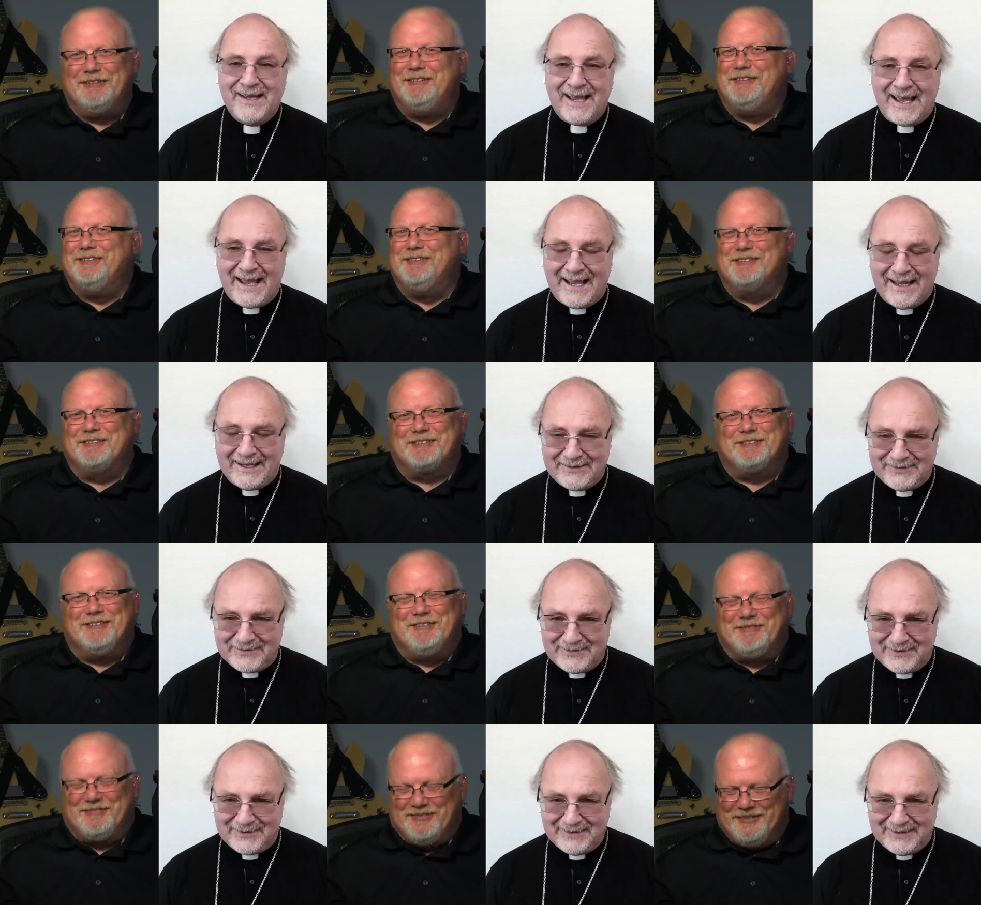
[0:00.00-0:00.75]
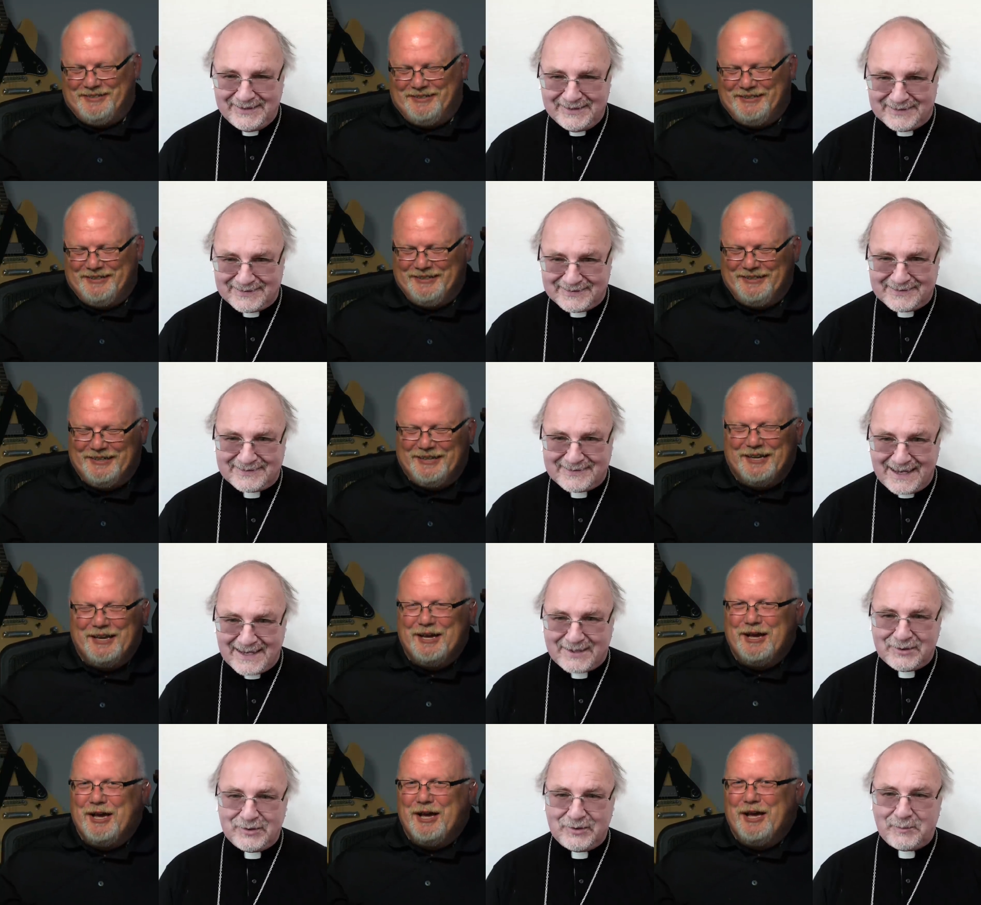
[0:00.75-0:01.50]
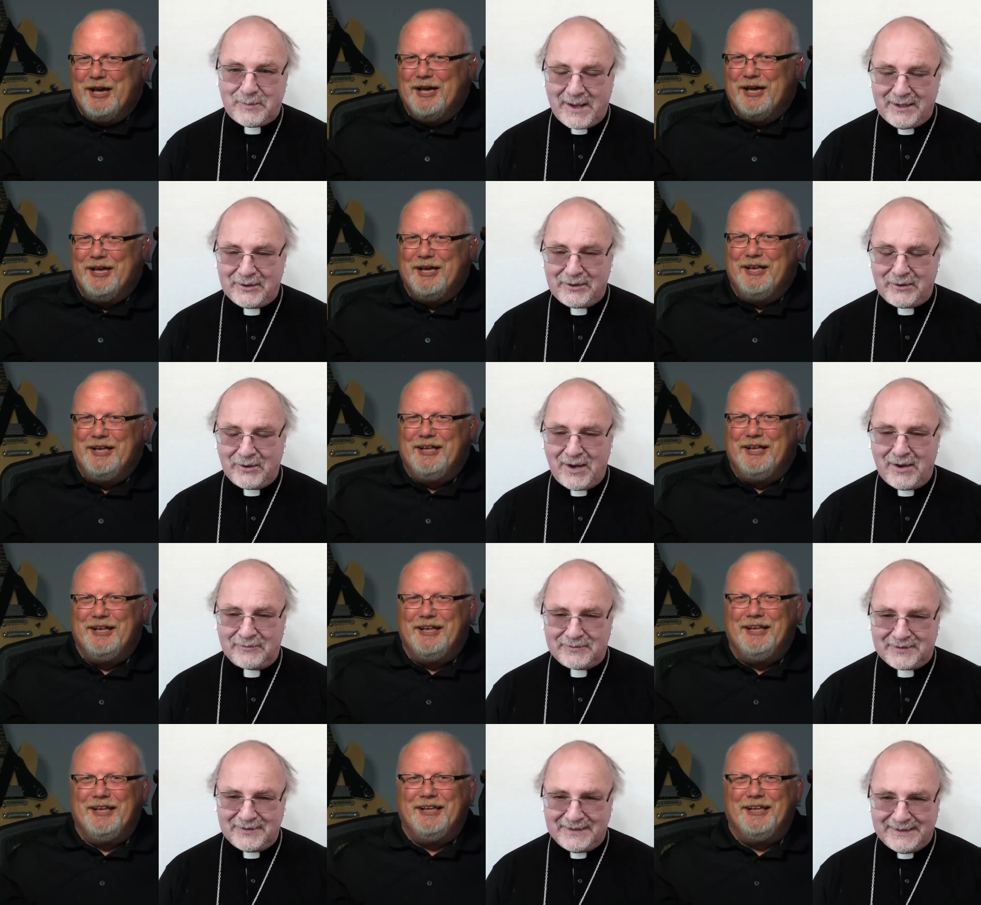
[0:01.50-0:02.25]
Speaker 1: They're in the script as the second
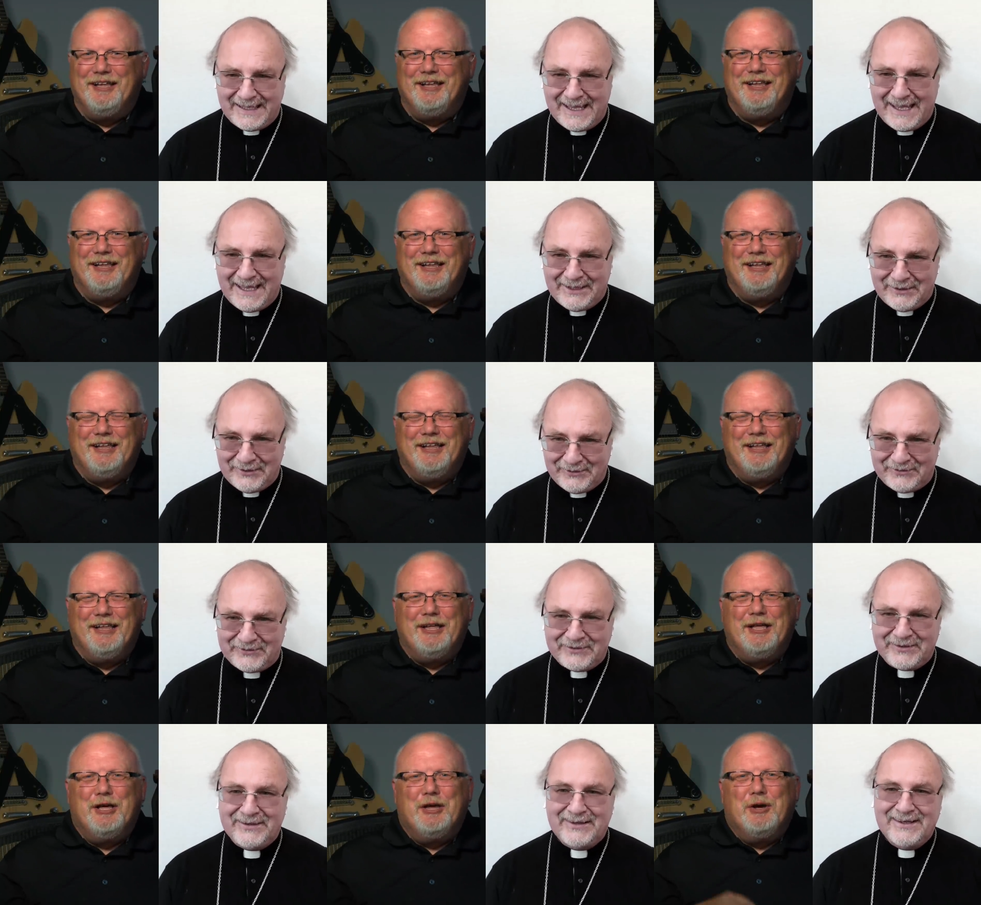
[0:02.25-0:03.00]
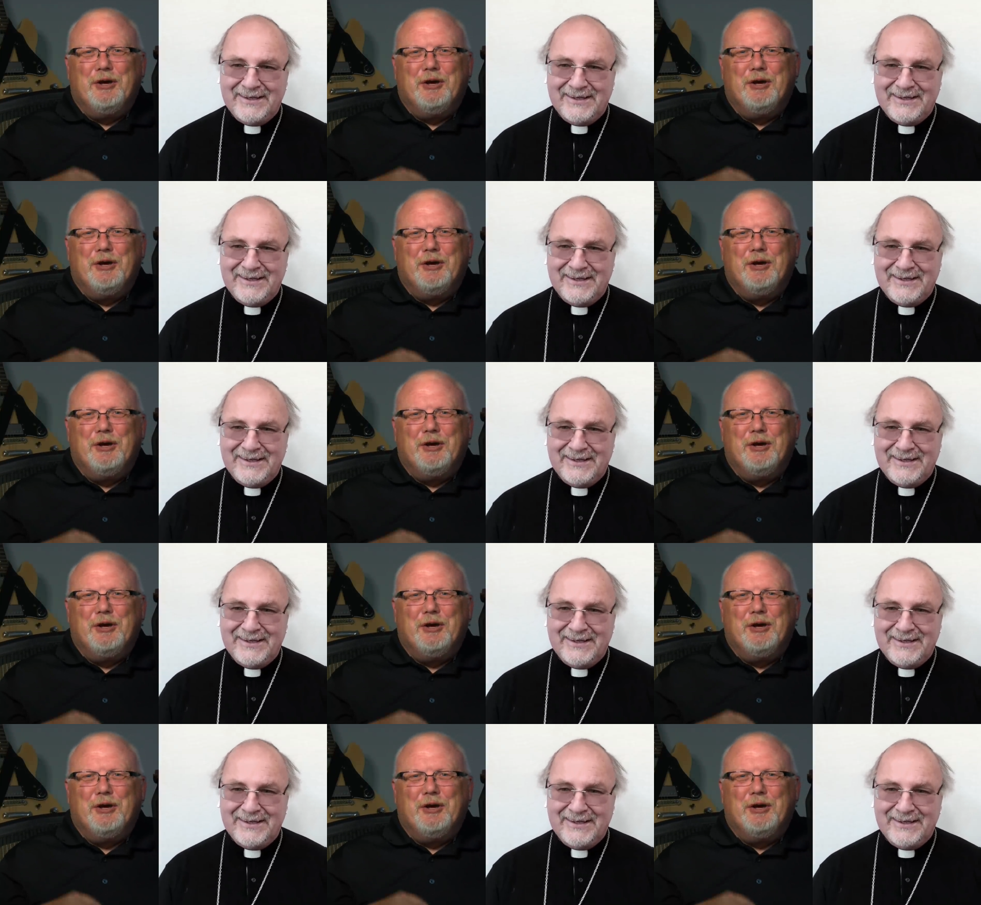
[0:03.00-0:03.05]
paragraph to the end.